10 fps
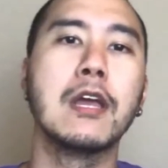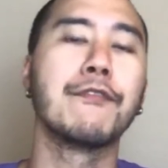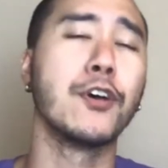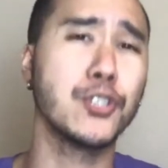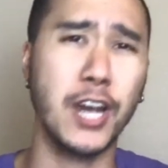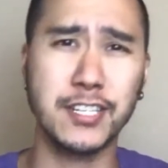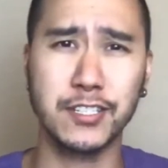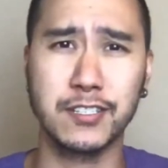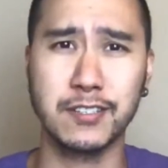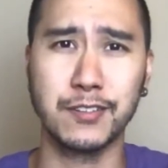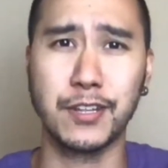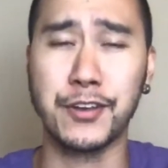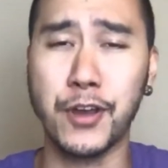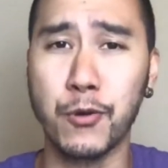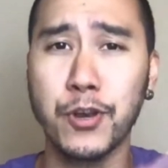Those of you guys that
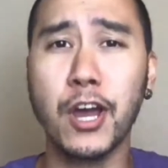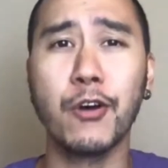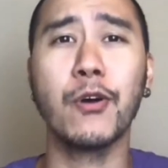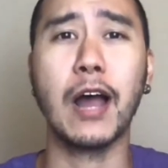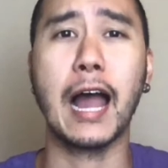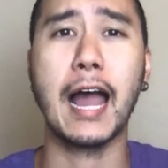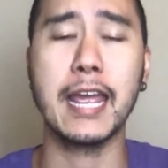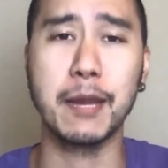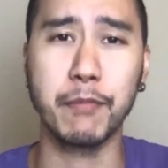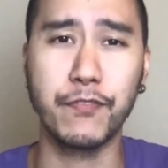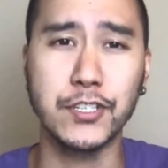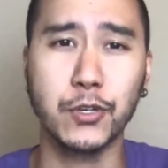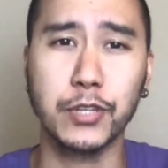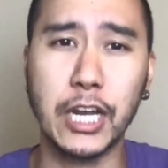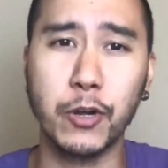don't know, I am a
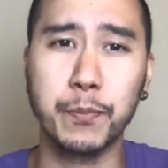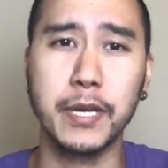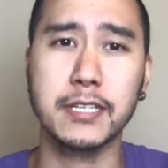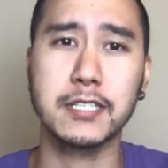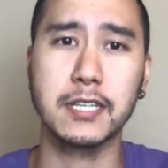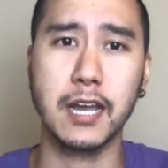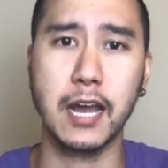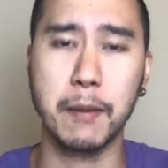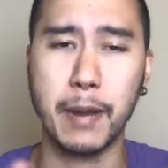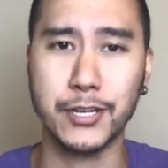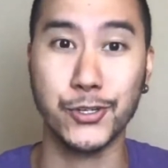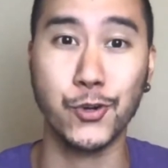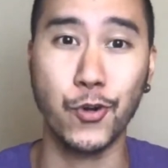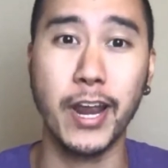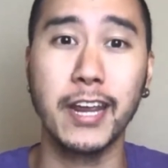physical therapist by
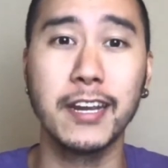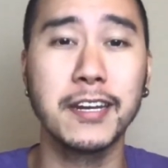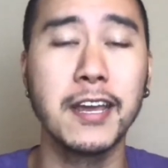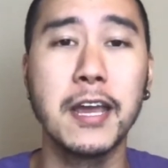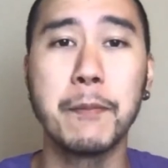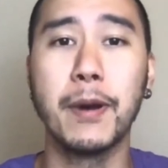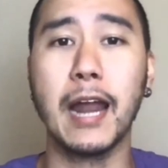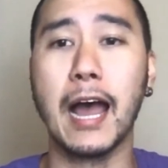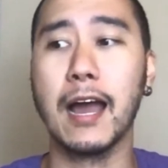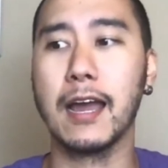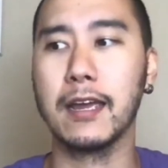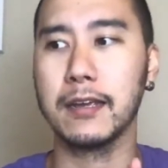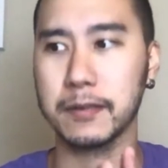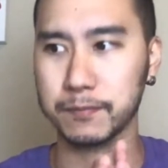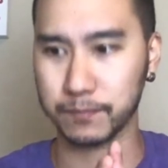trade, but
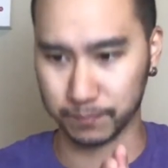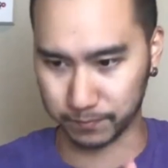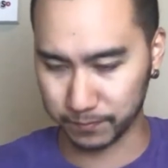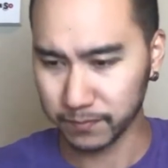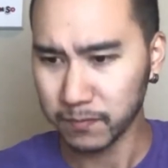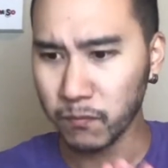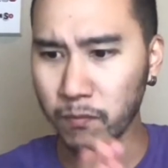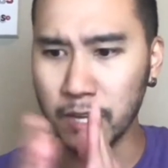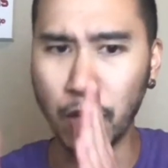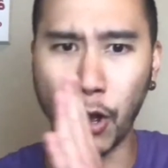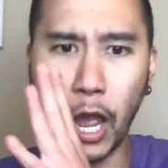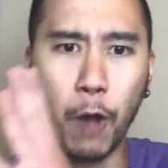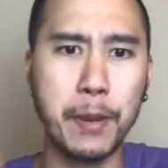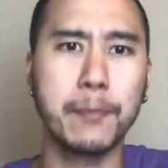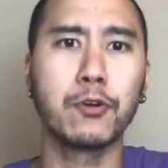I help
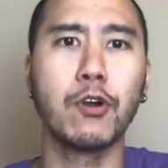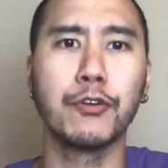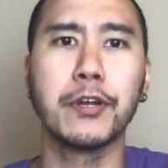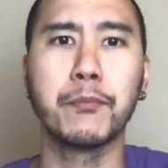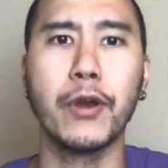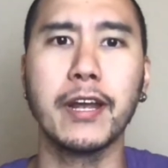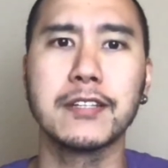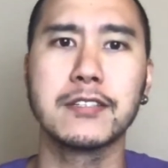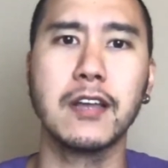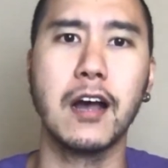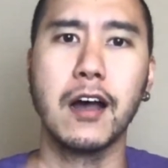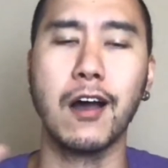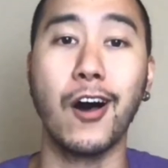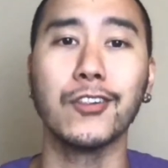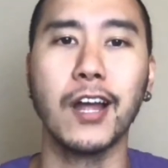people grow their brands
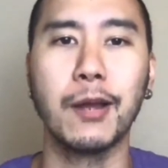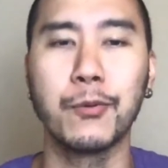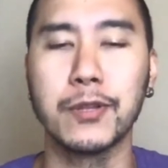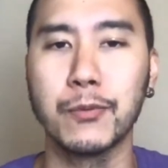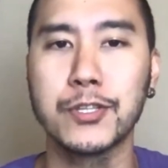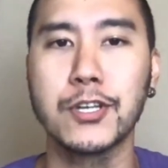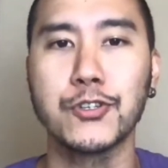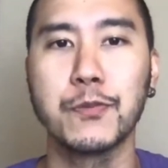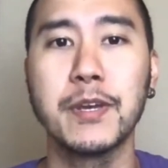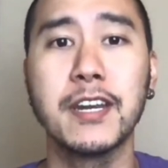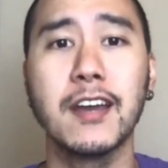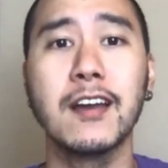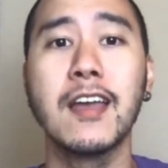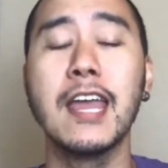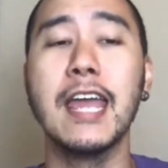online with social
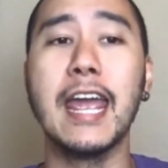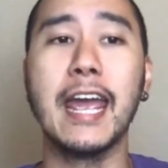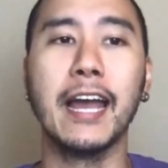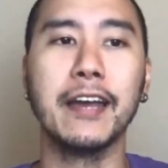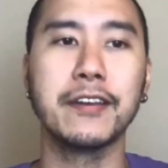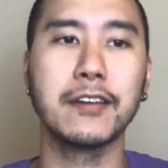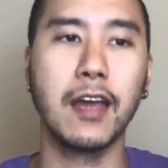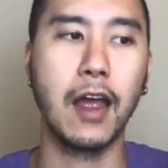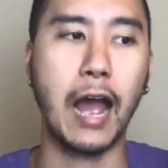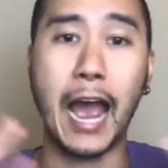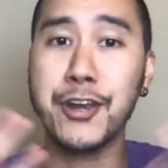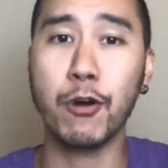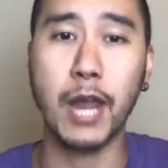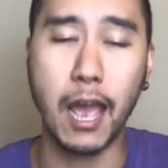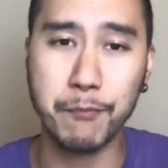media. And I
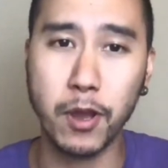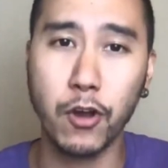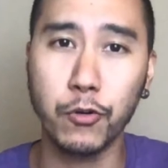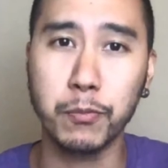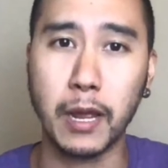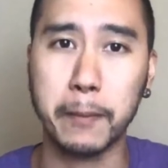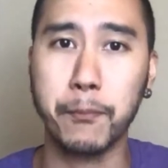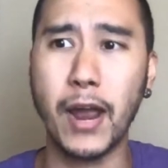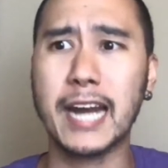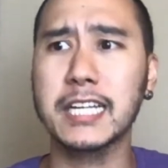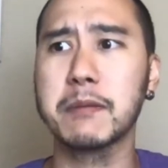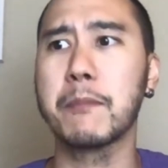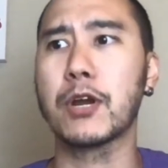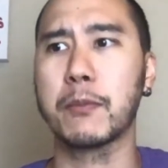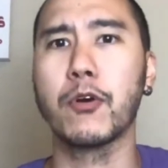don't have my own practice, my
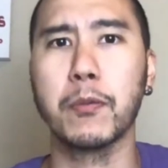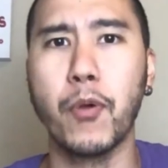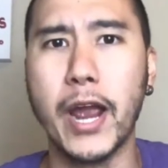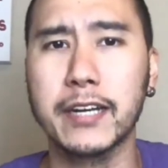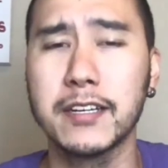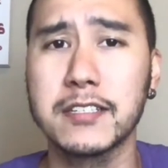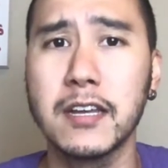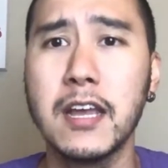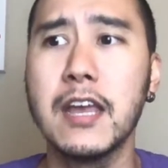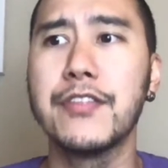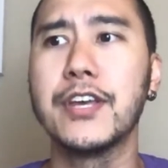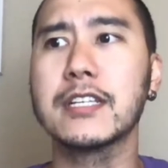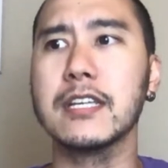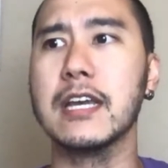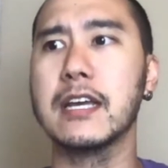brick and mortar practice.
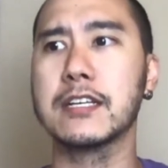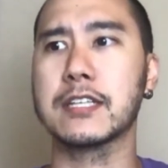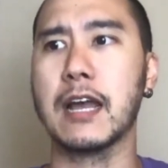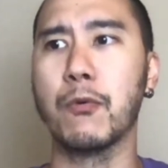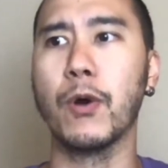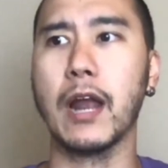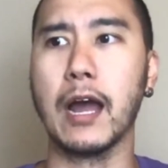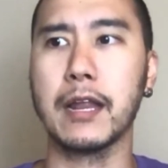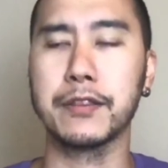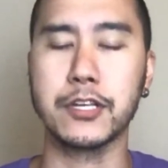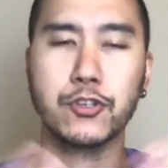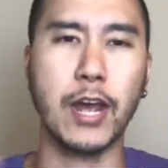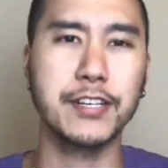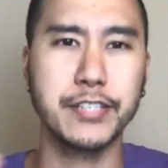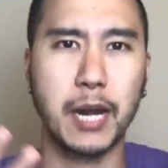This is what the
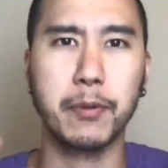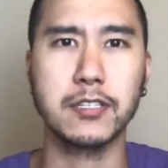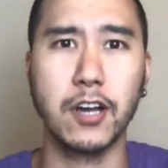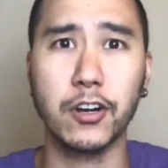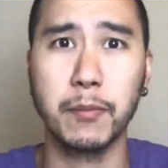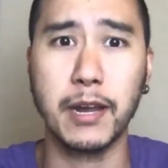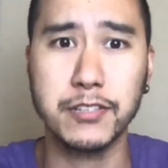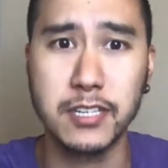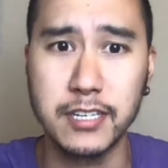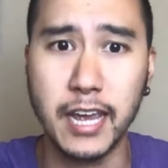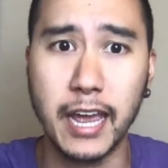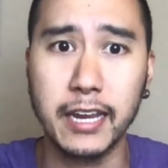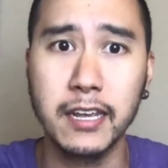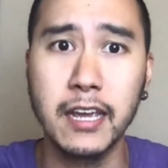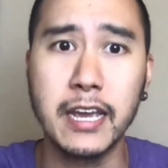strategies that I'm going to talk about
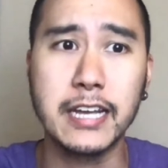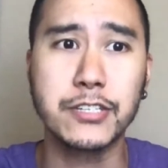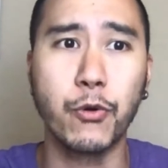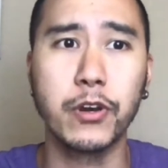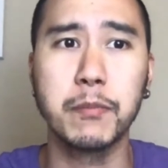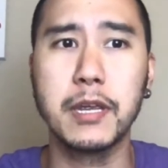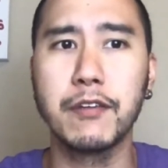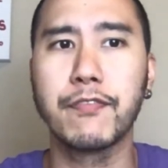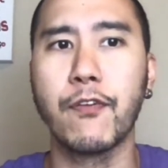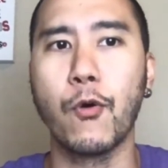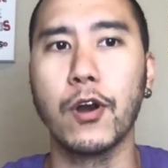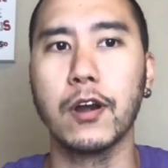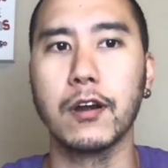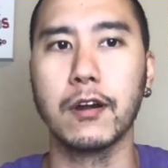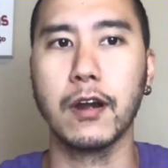today is going to be
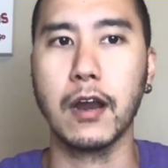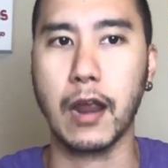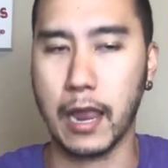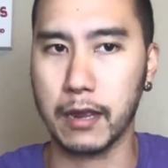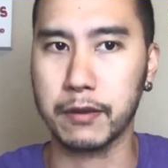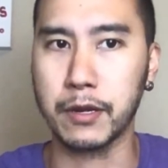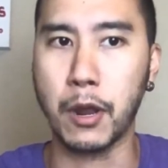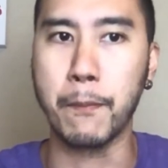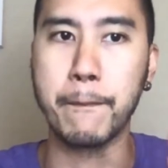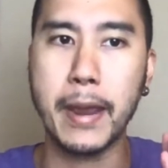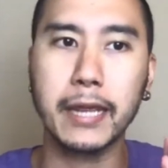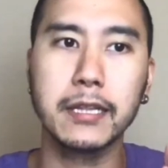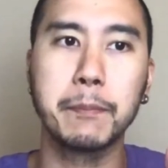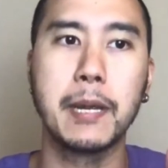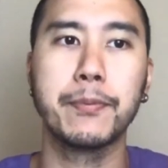for
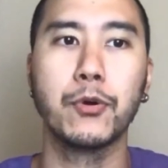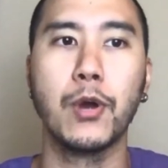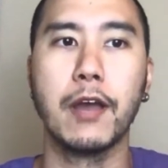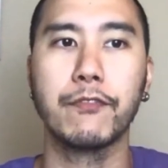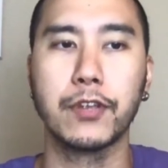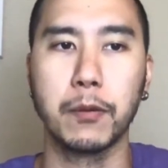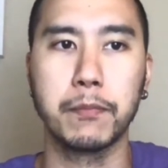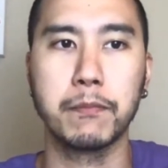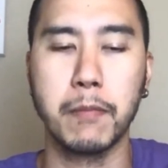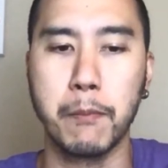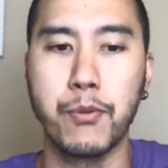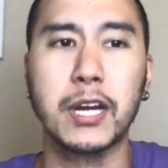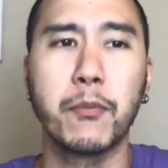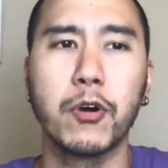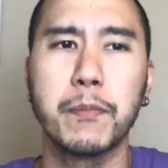mainly people who have brick
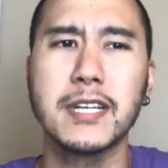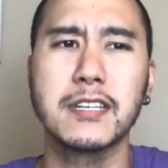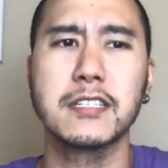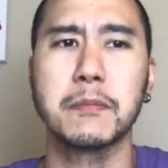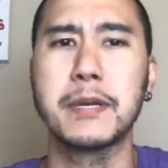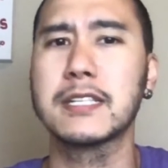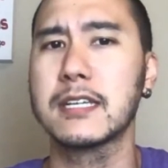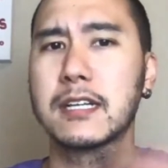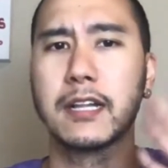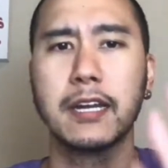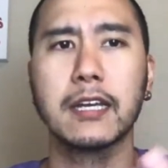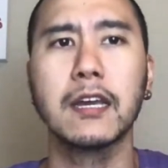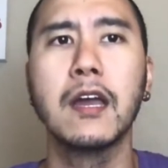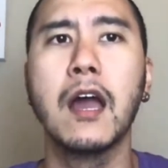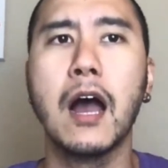and mortar business, a PT clinic,
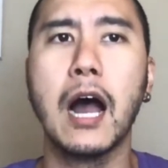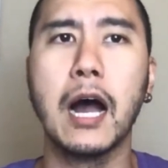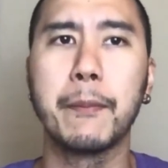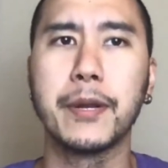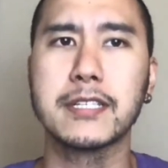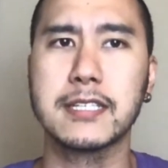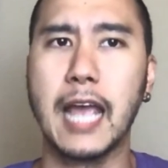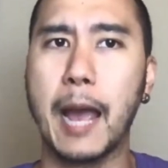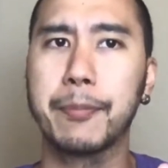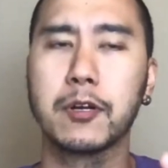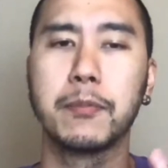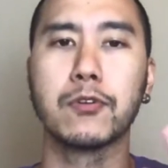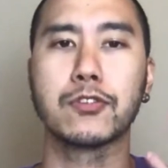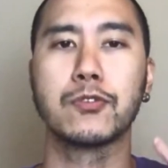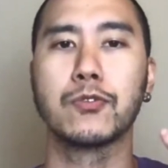but this is applicable
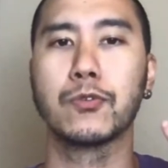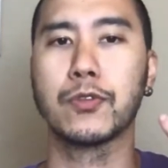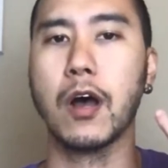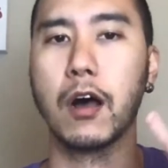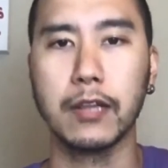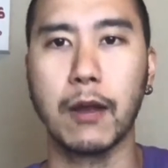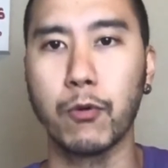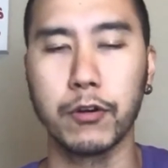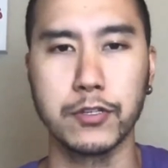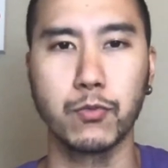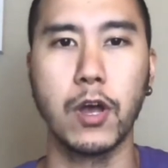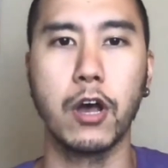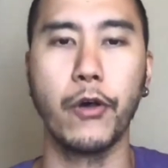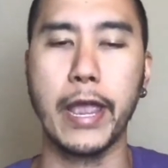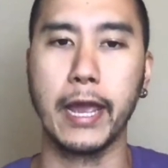to the online world as
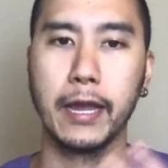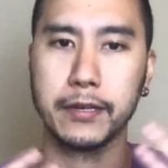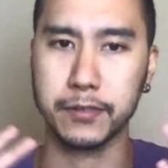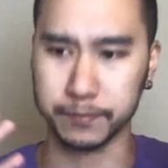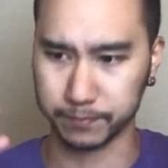well. And